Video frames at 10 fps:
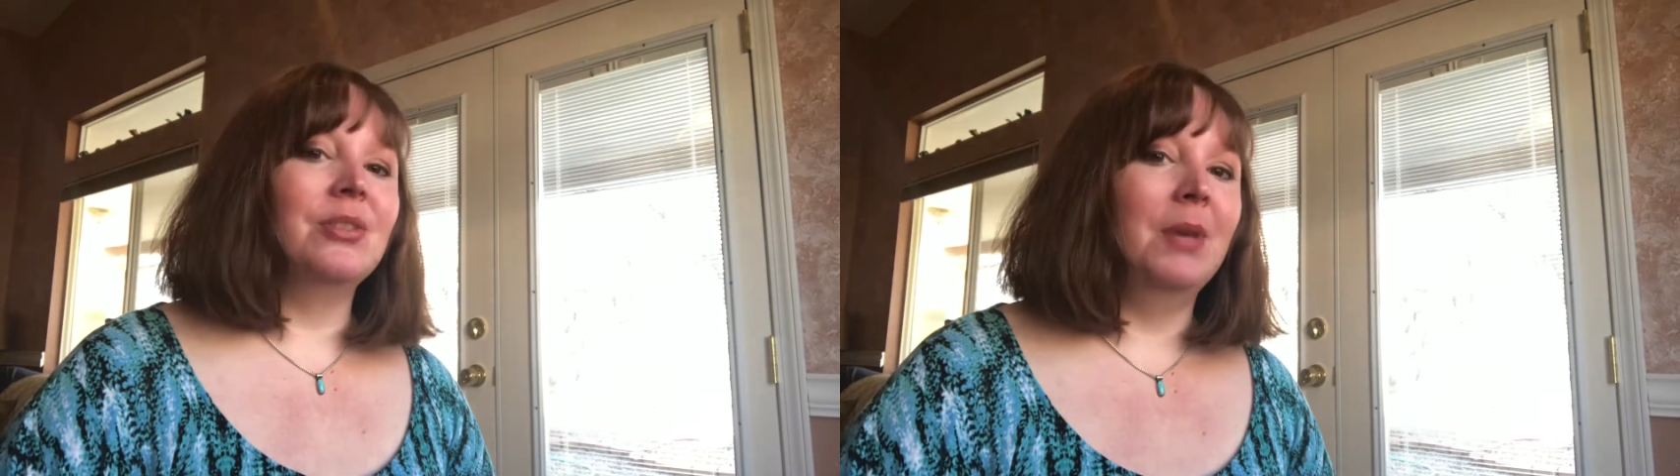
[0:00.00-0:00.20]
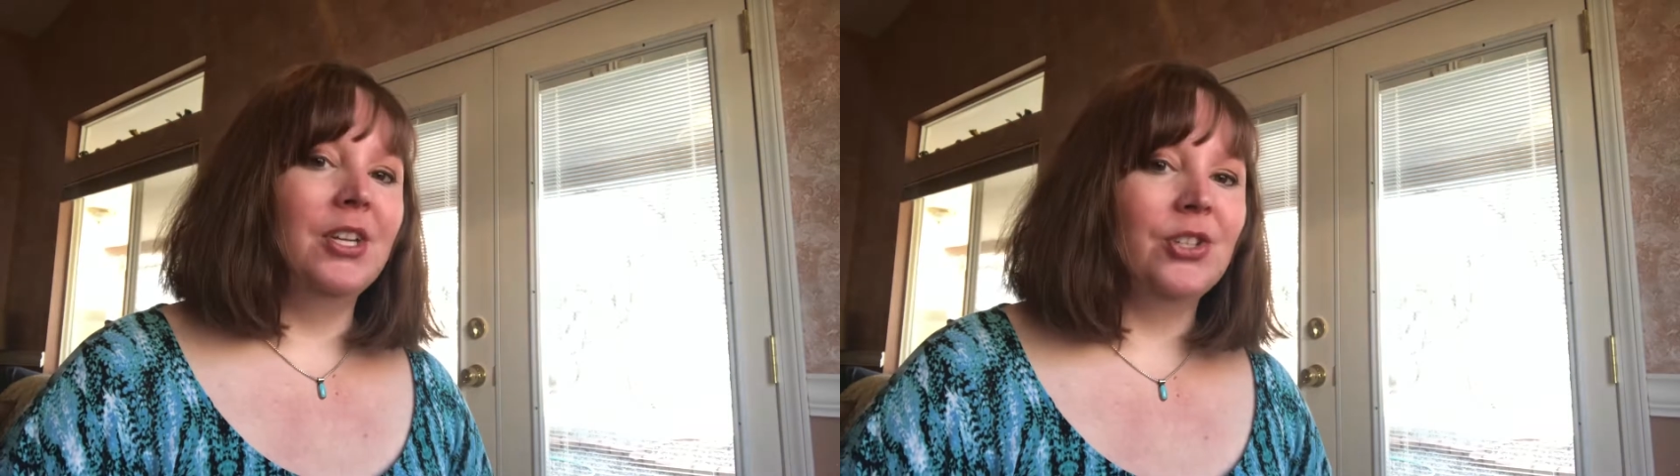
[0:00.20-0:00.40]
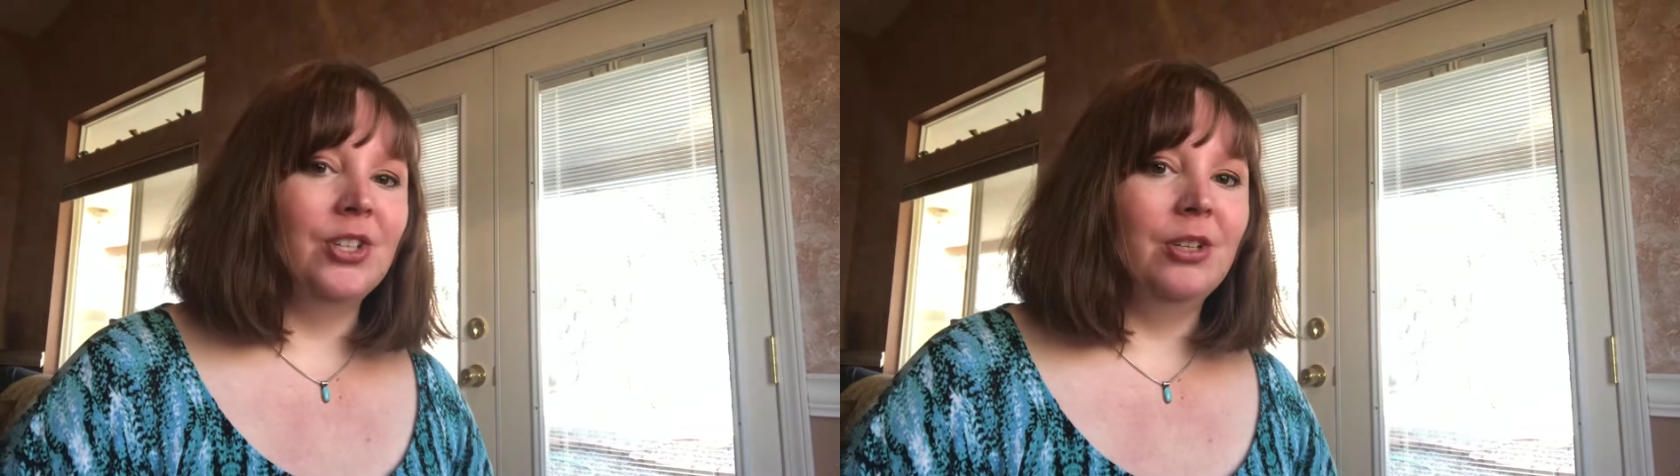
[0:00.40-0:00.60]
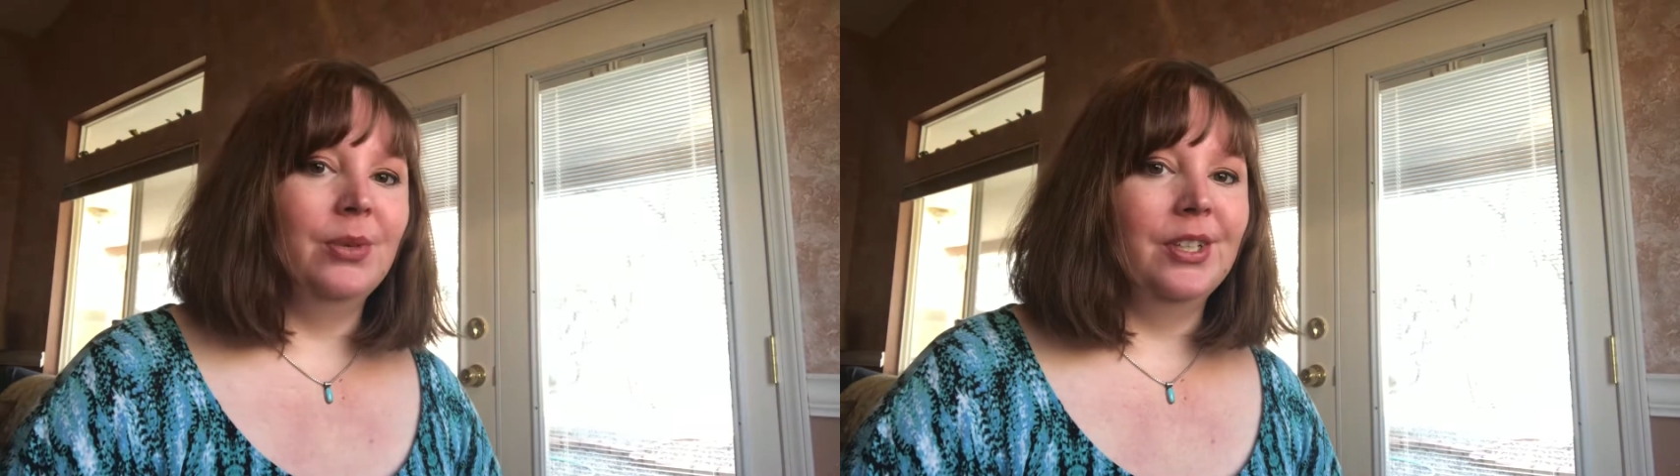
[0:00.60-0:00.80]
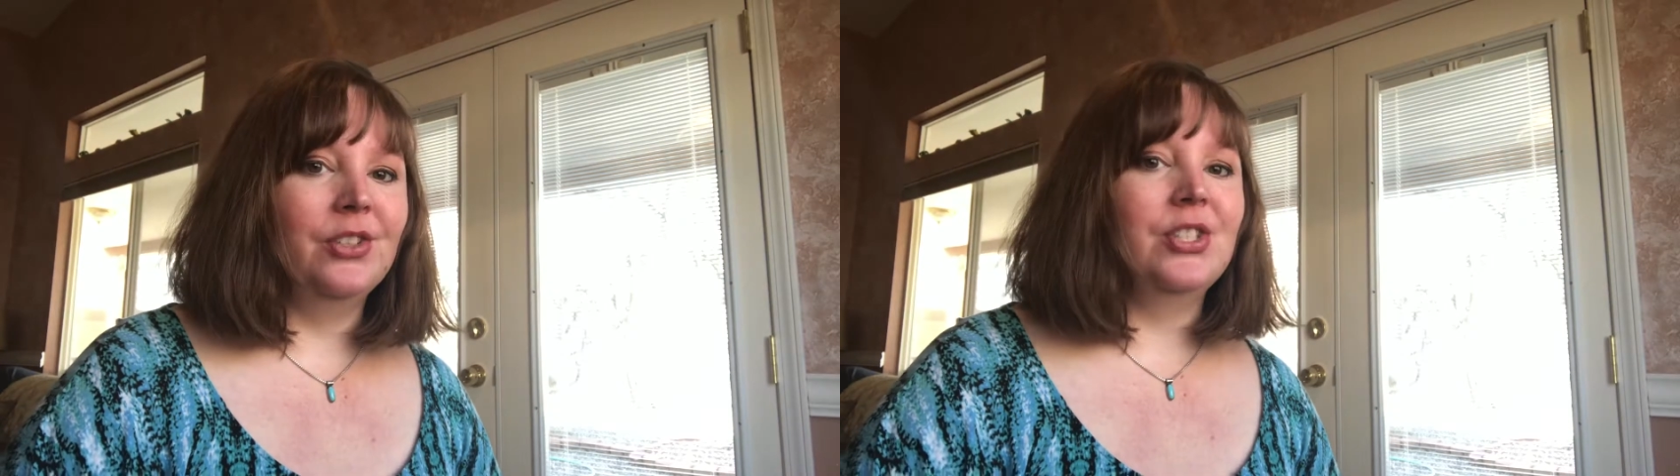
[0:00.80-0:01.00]
make sure you
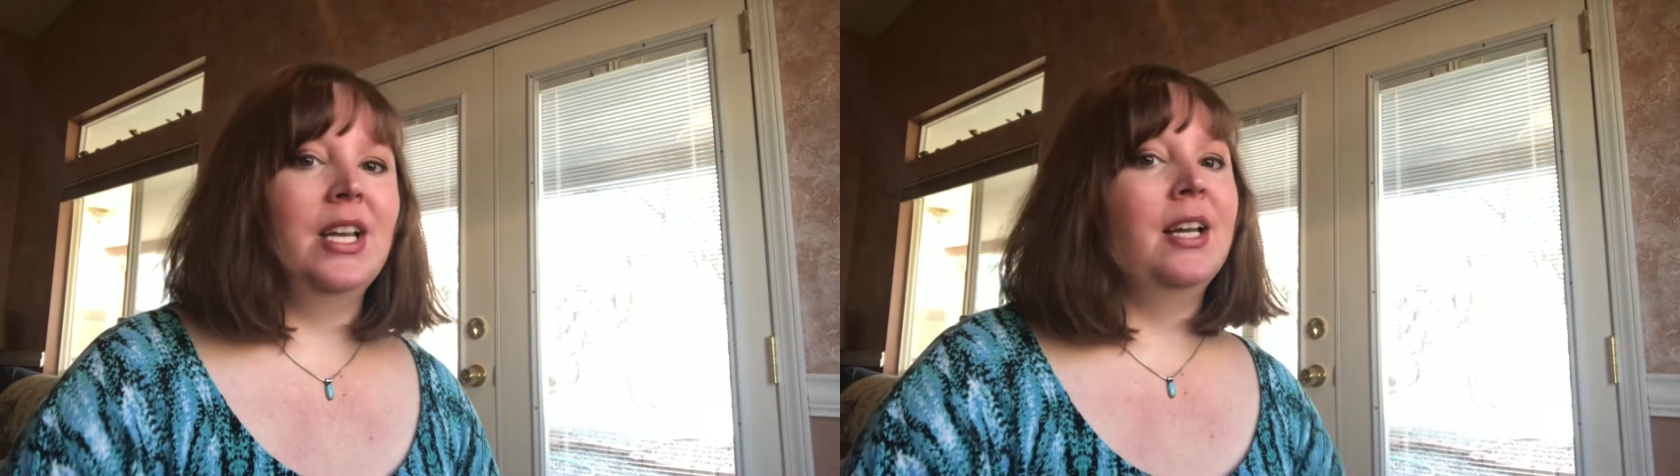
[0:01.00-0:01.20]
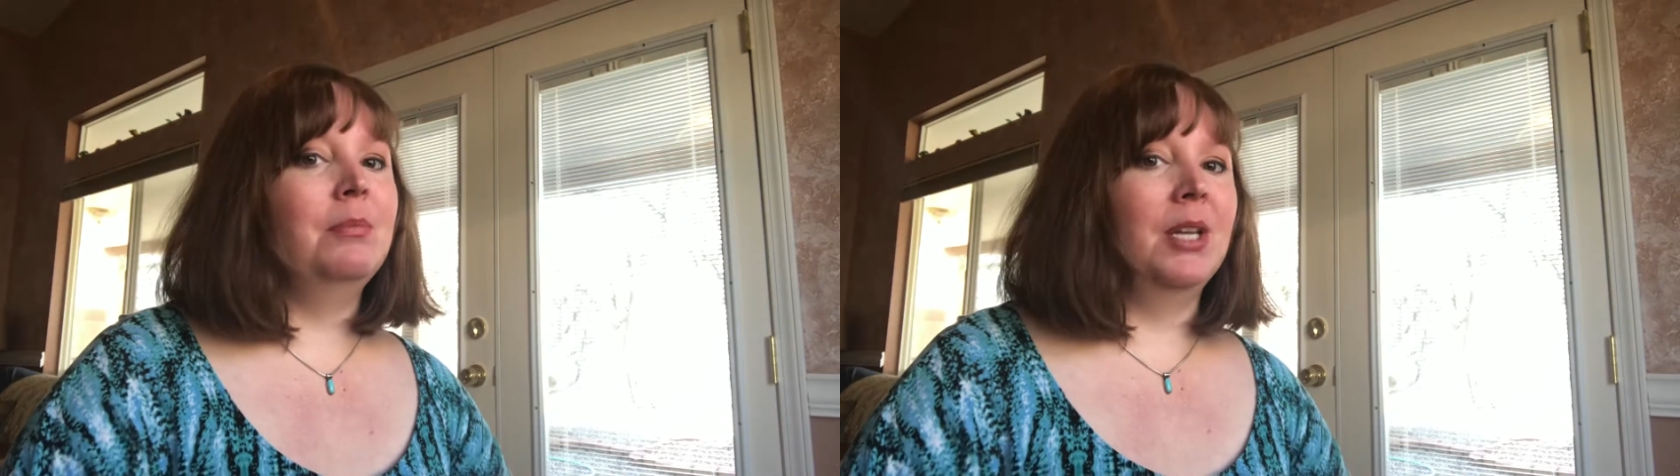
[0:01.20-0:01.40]
understand,